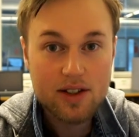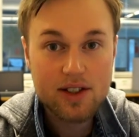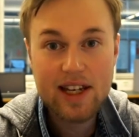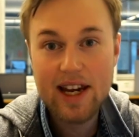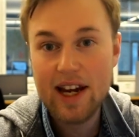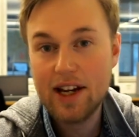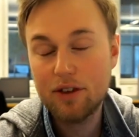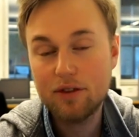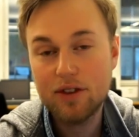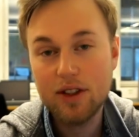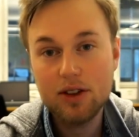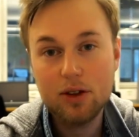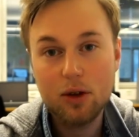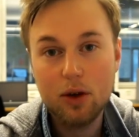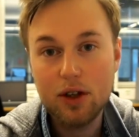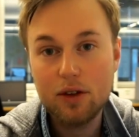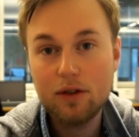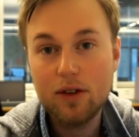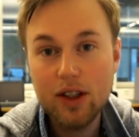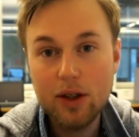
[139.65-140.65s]
Scared of the
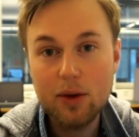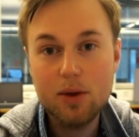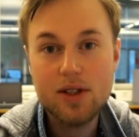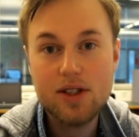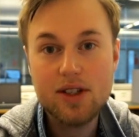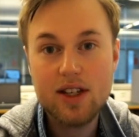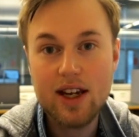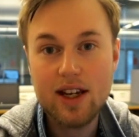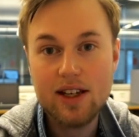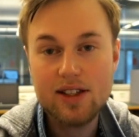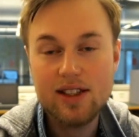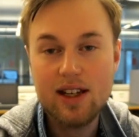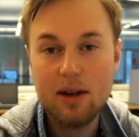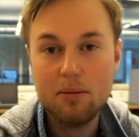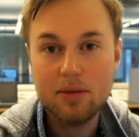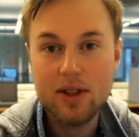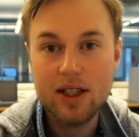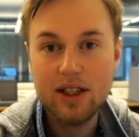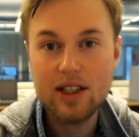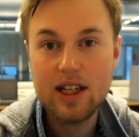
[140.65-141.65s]
thought of losing
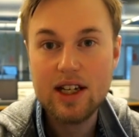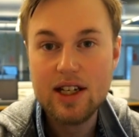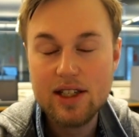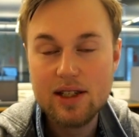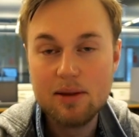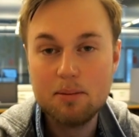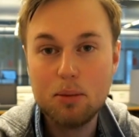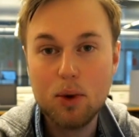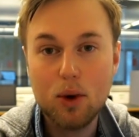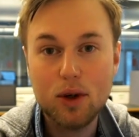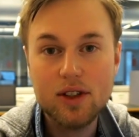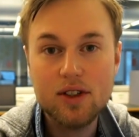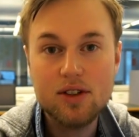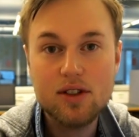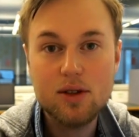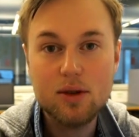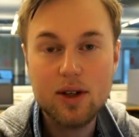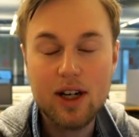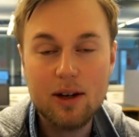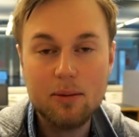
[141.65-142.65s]
something that is important
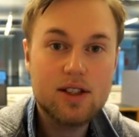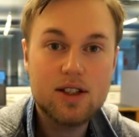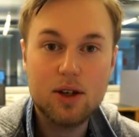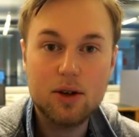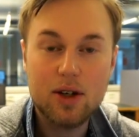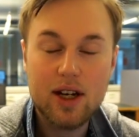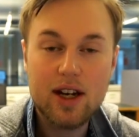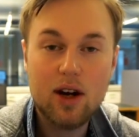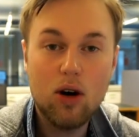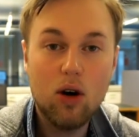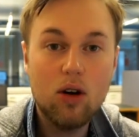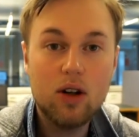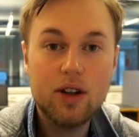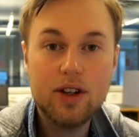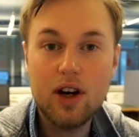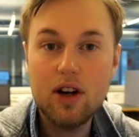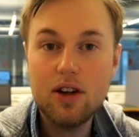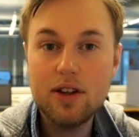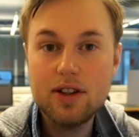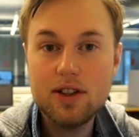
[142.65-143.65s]
to them. So they hold
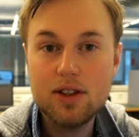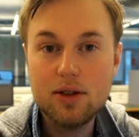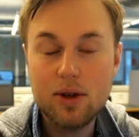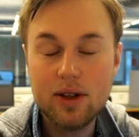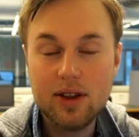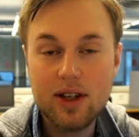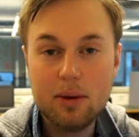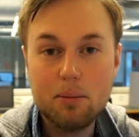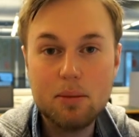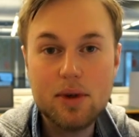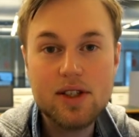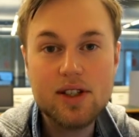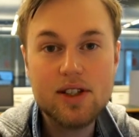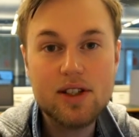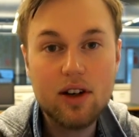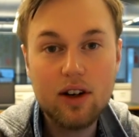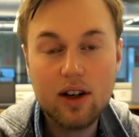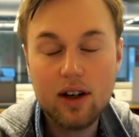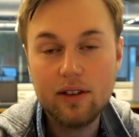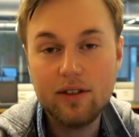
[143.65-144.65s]
on to and they
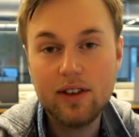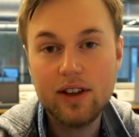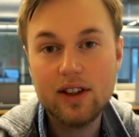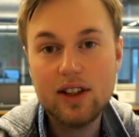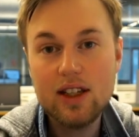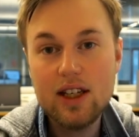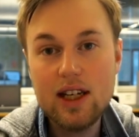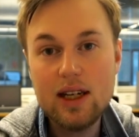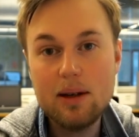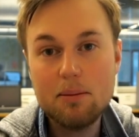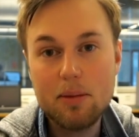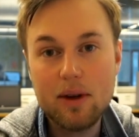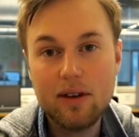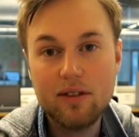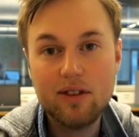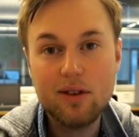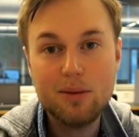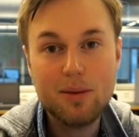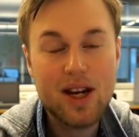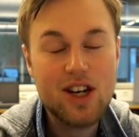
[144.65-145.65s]
preserve and keep
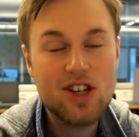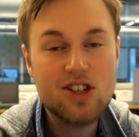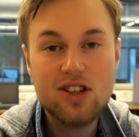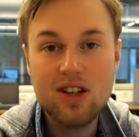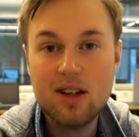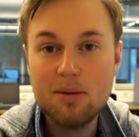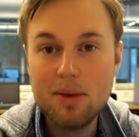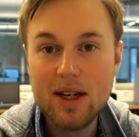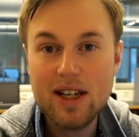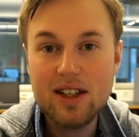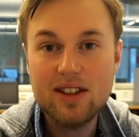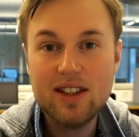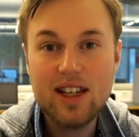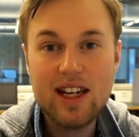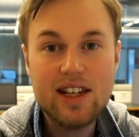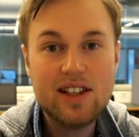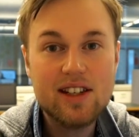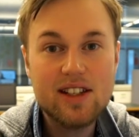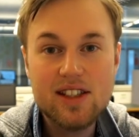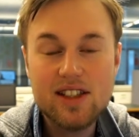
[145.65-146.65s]
information and
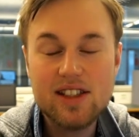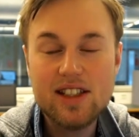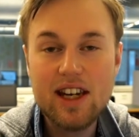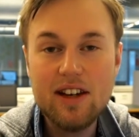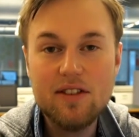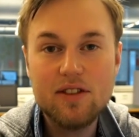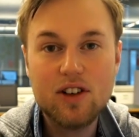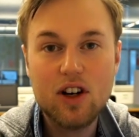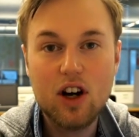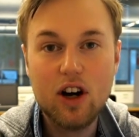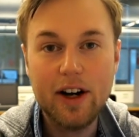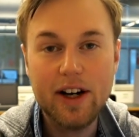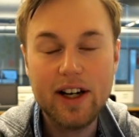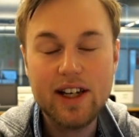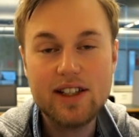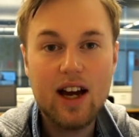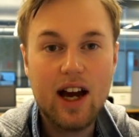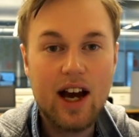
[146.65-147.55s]
maintain and safeguard it.